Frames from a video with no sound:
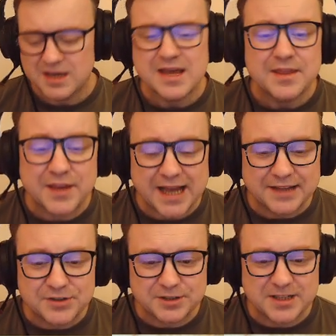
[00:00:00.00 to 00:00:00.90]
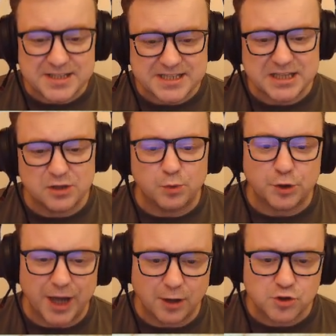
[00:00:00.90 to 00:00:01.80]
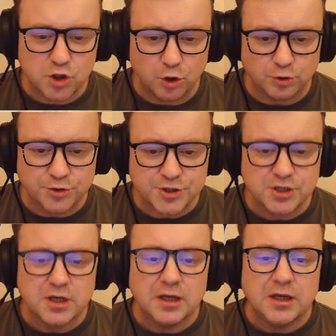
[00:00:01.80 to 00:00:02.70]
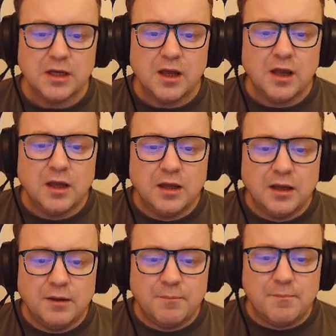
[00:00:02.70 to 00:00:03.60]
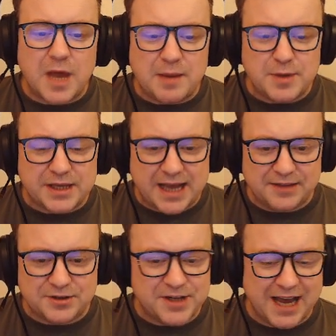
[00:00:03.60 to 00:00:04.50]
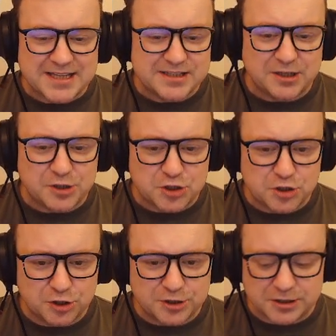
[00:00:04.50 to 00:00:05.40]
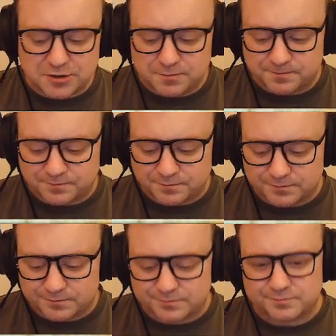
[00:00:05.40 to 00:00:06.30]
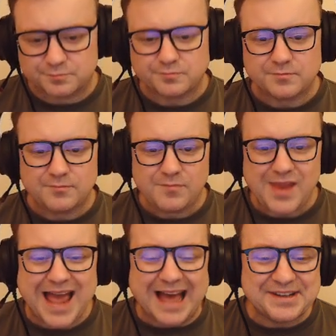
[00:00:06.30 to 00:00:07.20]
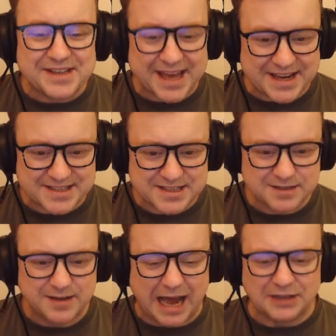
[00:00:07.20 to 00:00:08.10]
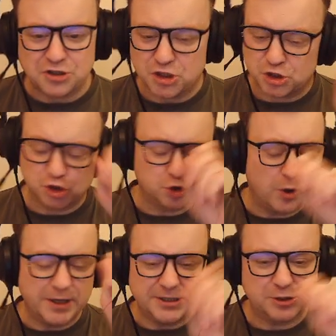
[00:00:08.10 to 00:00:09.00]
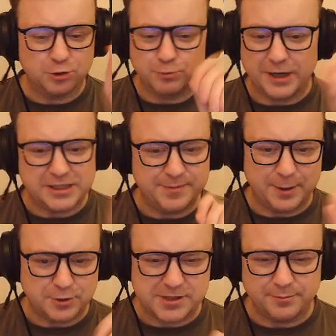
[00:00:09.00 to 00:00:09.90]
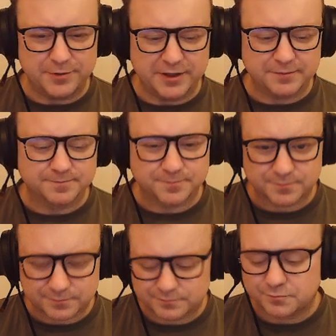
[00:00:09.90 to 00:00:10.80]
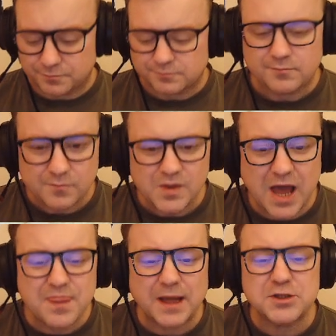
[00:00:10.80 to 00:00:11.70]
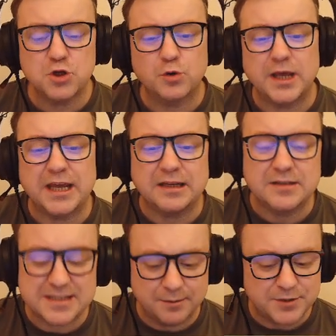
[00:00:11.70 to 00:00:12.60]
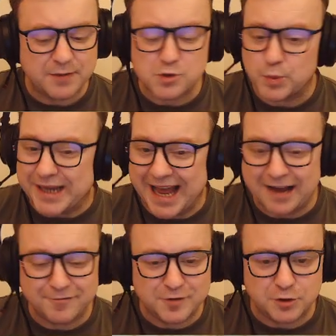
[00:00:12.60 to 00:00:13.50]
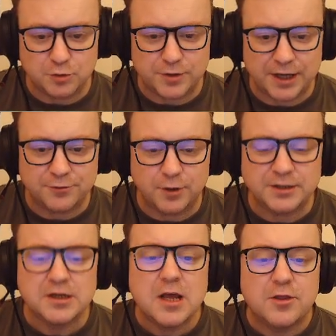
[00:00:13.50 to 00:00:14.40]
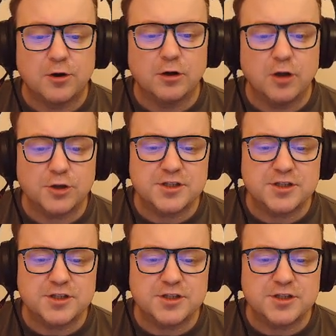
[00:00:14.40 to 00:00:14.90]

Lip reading: has seen the word households. Maybe the candidate hasn't understood it and guessed and just tried to write about something. And that's okay. Sometimes we have to do that, right? There are lots of